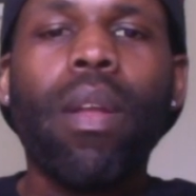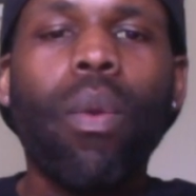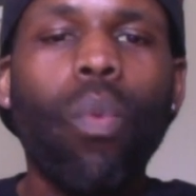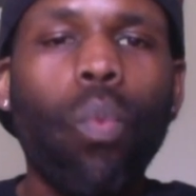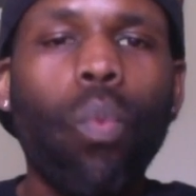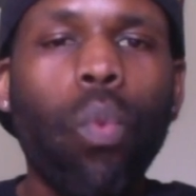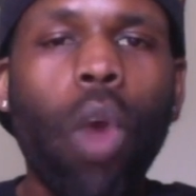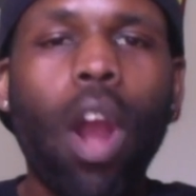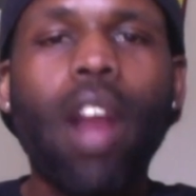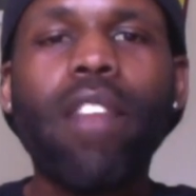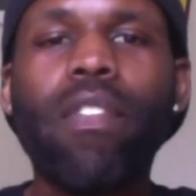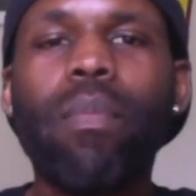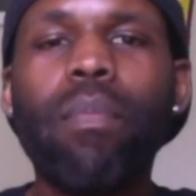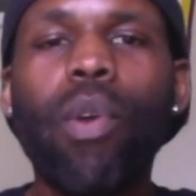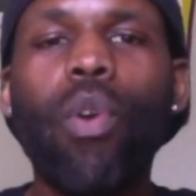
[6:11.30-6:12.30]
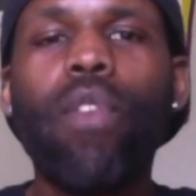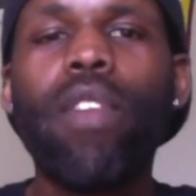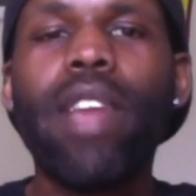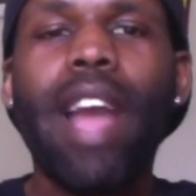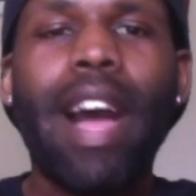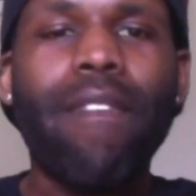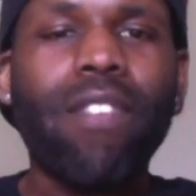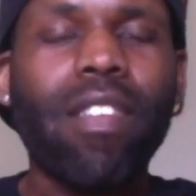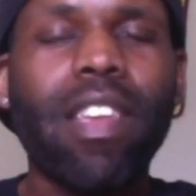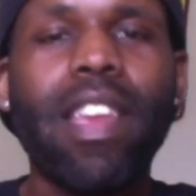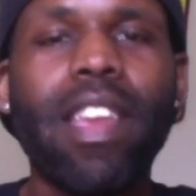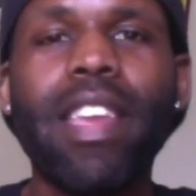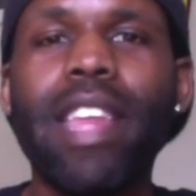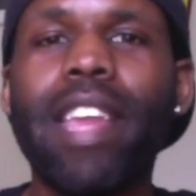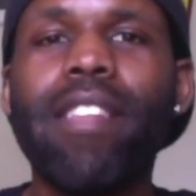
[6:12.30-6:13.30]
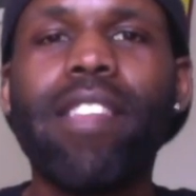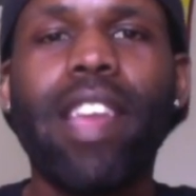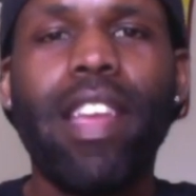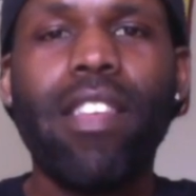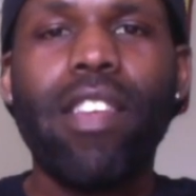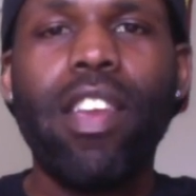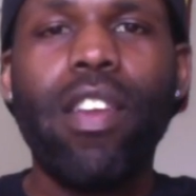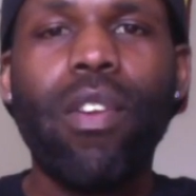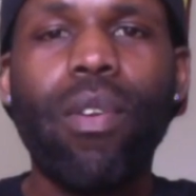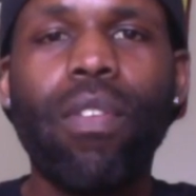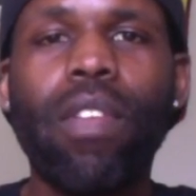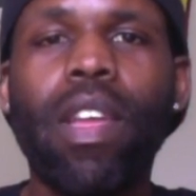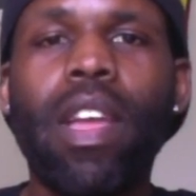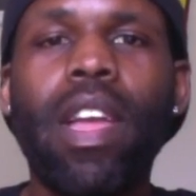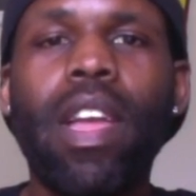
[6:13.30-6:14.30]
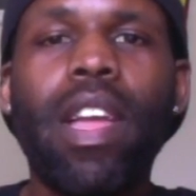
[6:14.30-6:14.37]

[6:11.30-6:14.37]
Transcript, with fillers: Worst movie I've seen in 10 years.